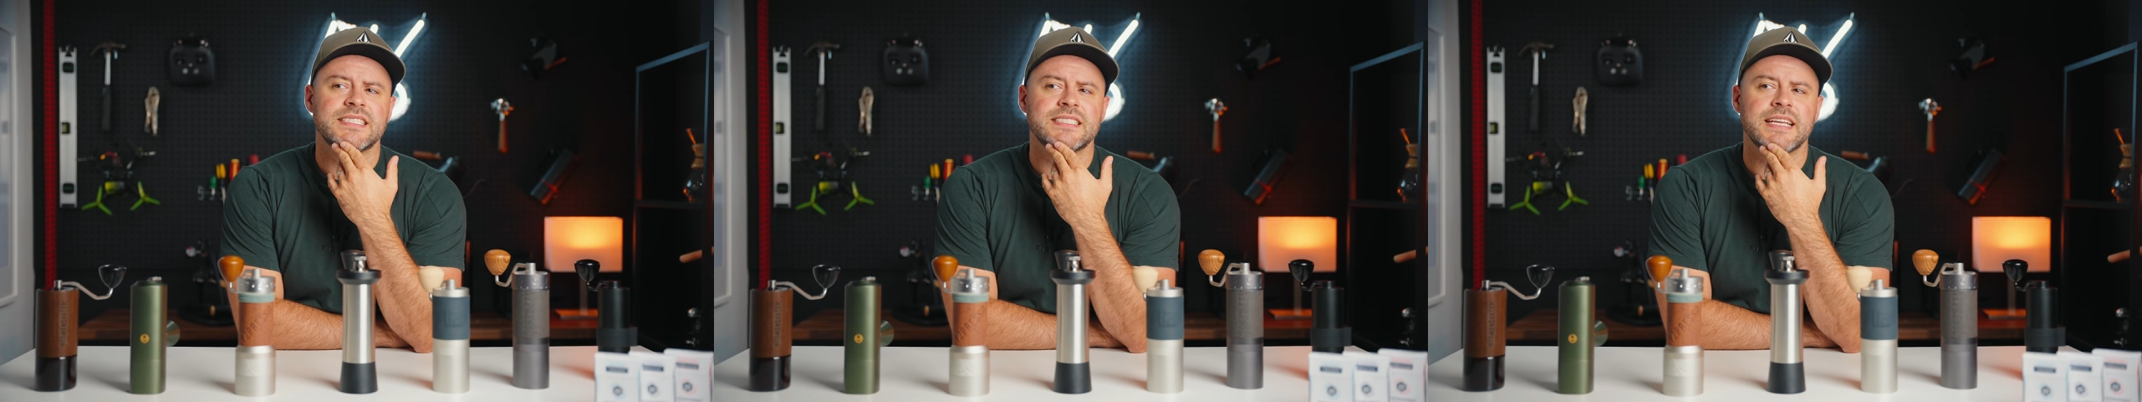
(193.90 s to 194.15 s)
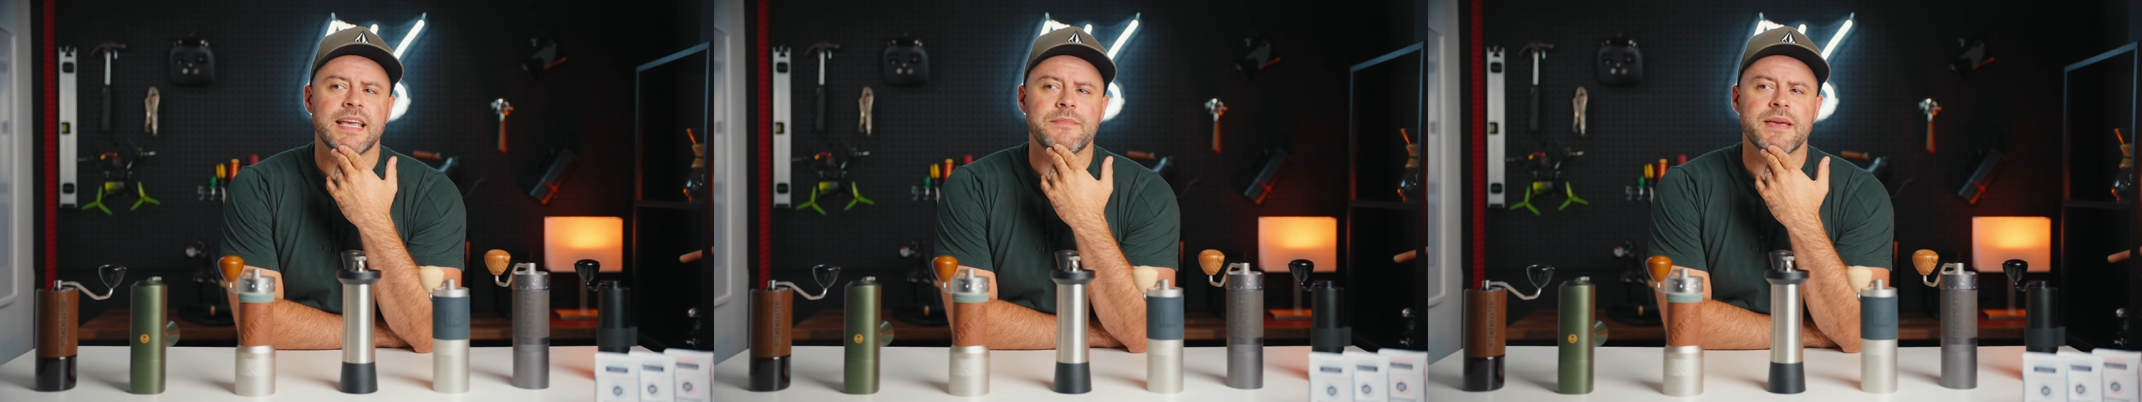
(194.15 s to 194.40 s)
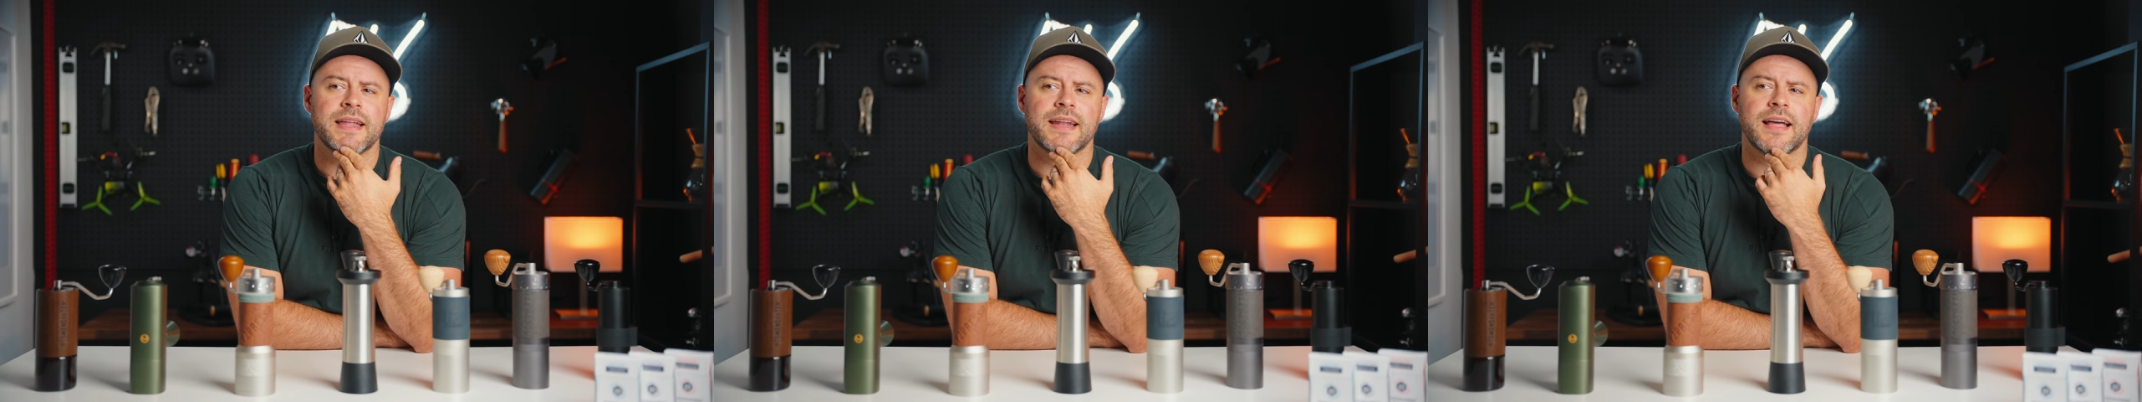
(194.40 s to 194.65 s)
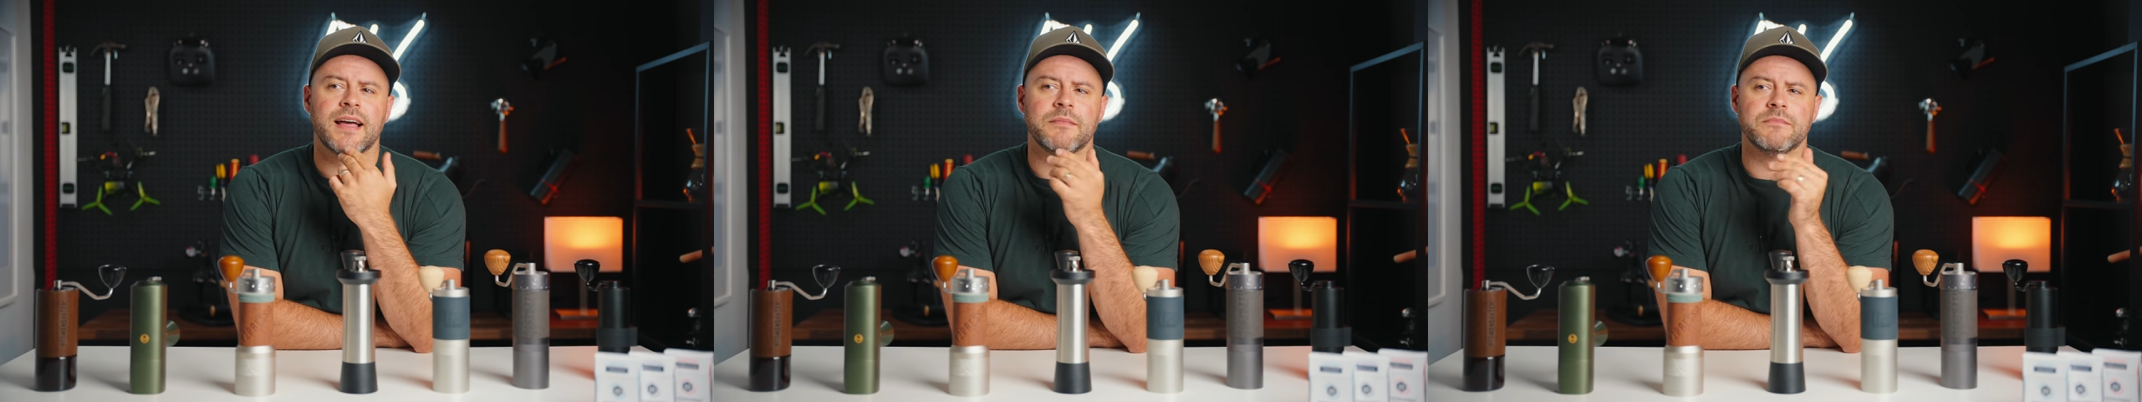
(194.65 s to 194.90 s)
Hey man,
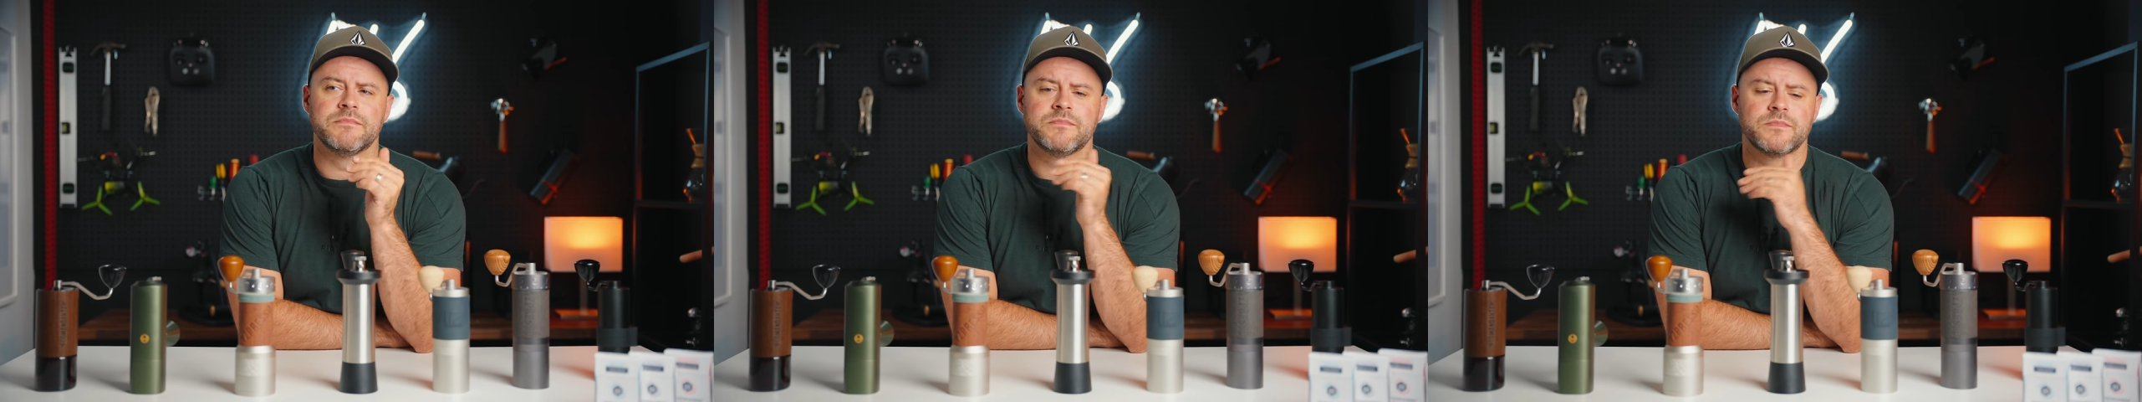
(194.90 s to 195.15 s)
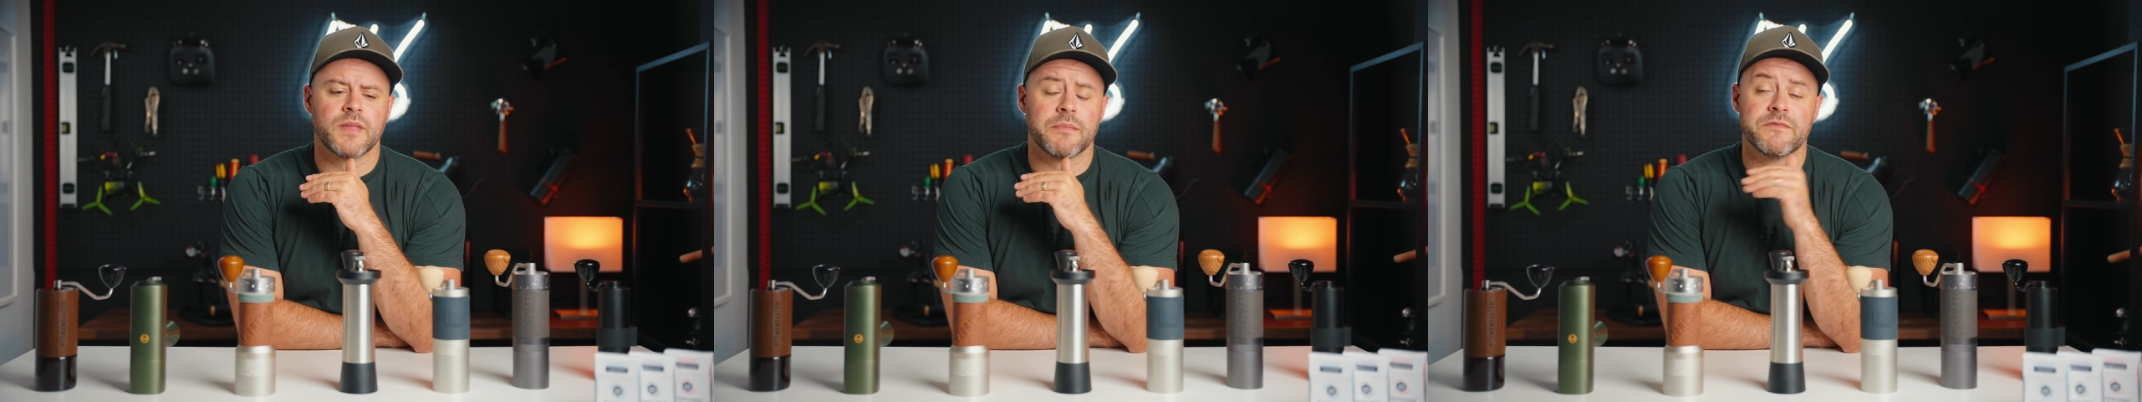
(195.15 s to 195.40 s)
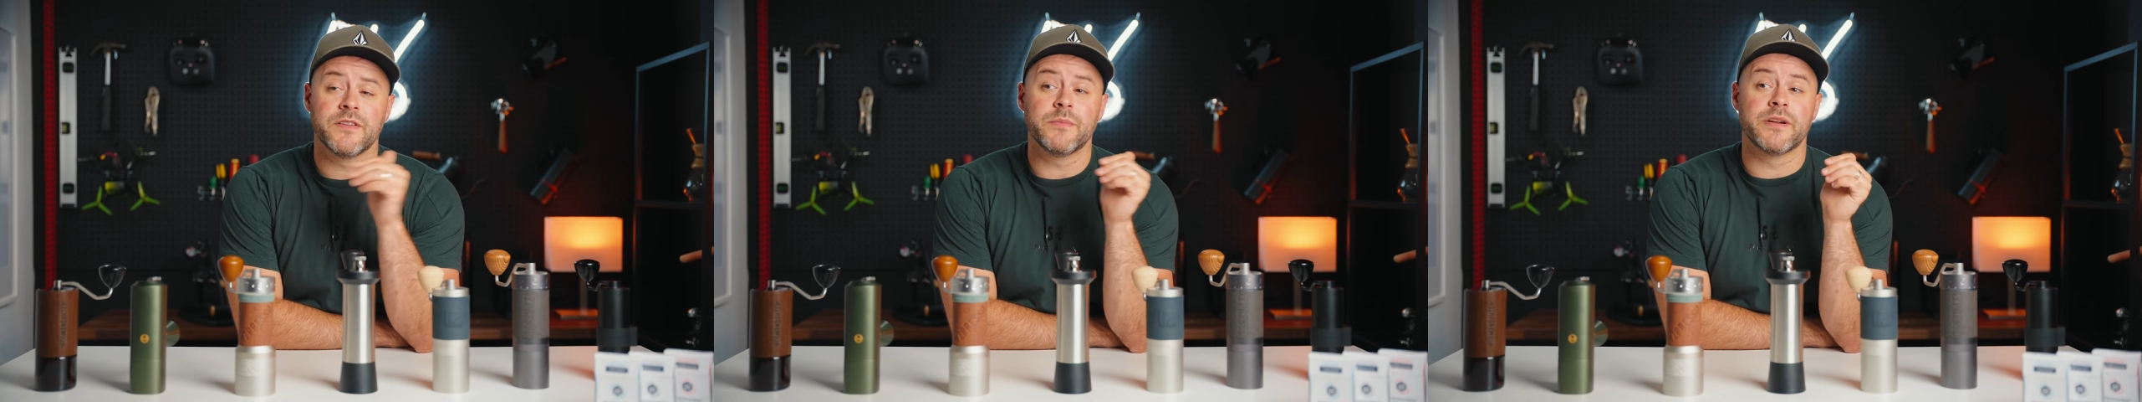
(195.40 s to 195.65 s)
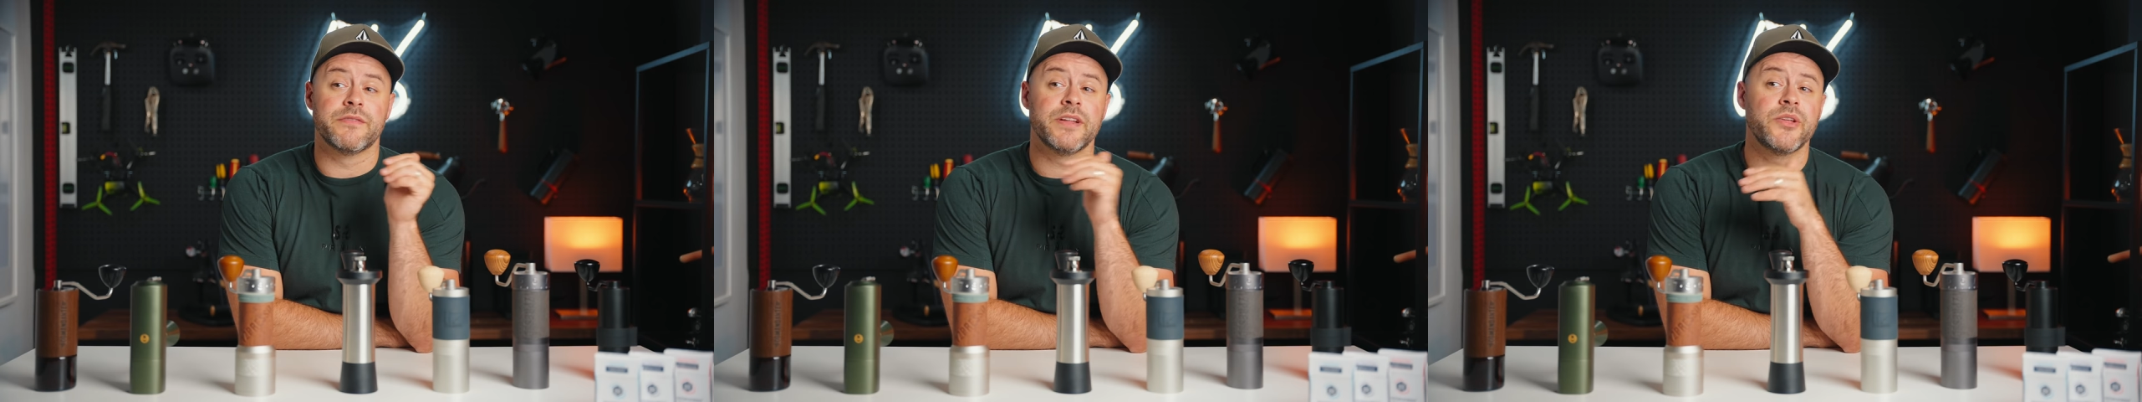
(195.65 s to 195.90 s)
I'm, I'm
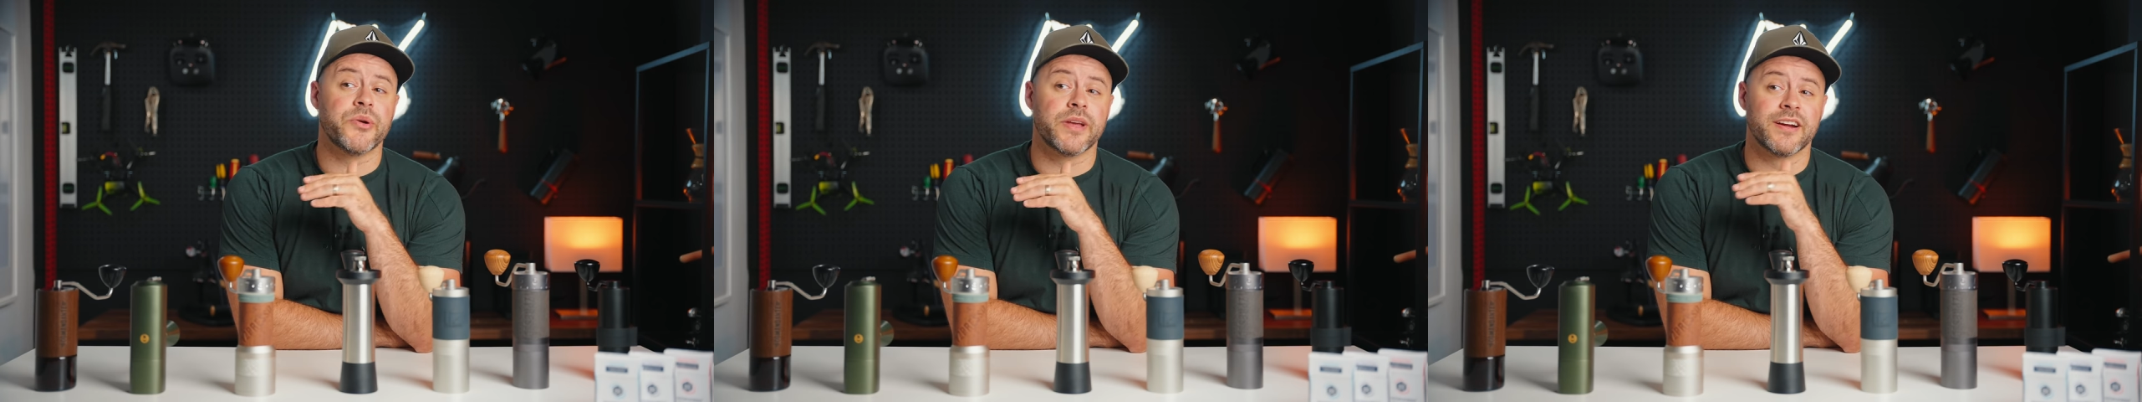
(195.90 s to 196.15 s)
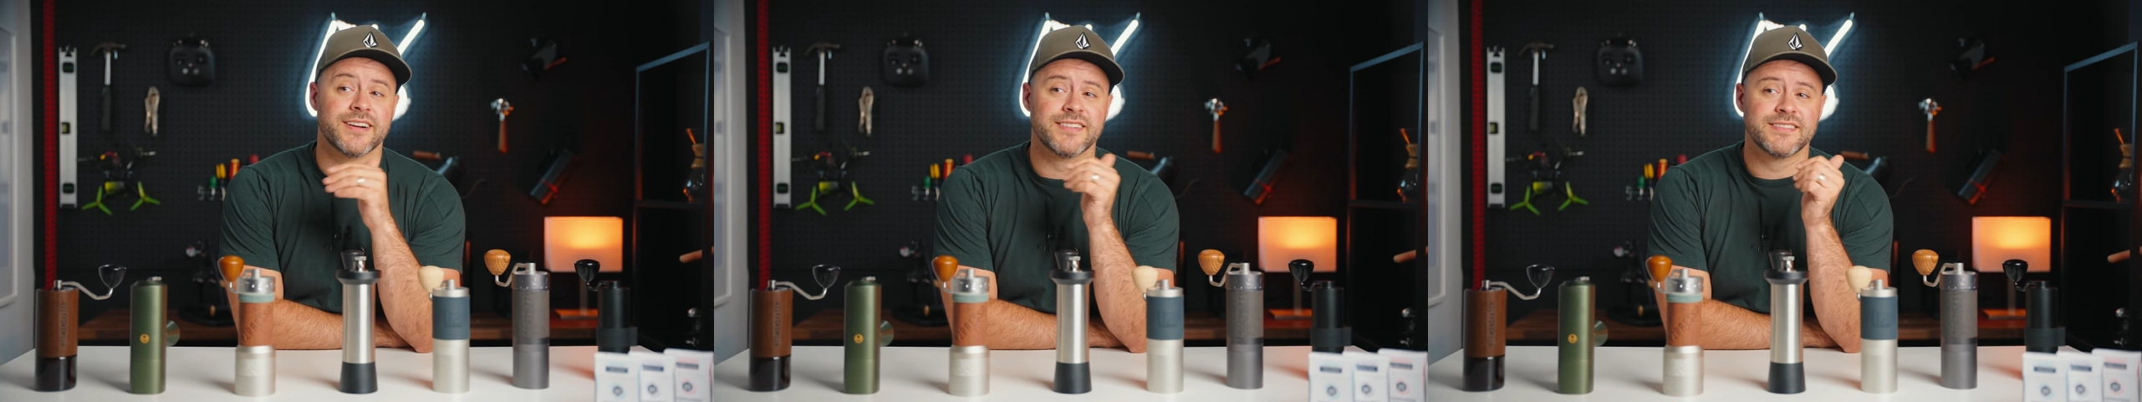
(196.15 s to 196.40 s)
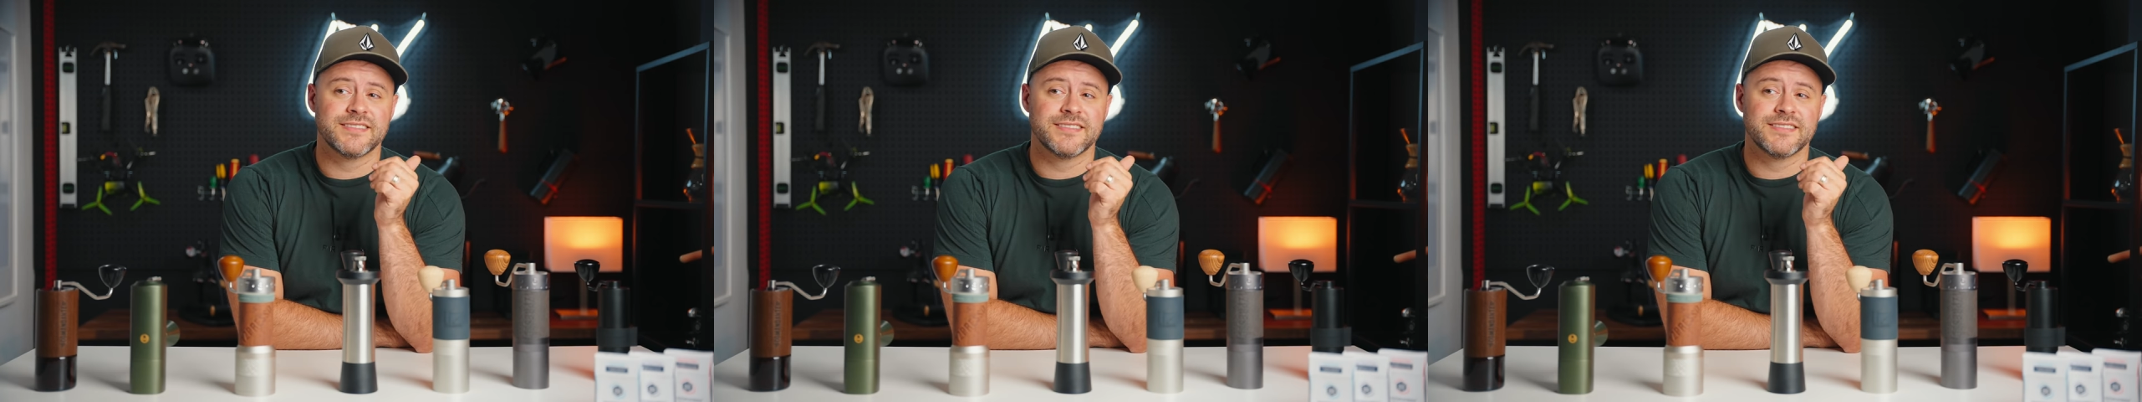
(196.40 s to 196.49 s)
filming a video here.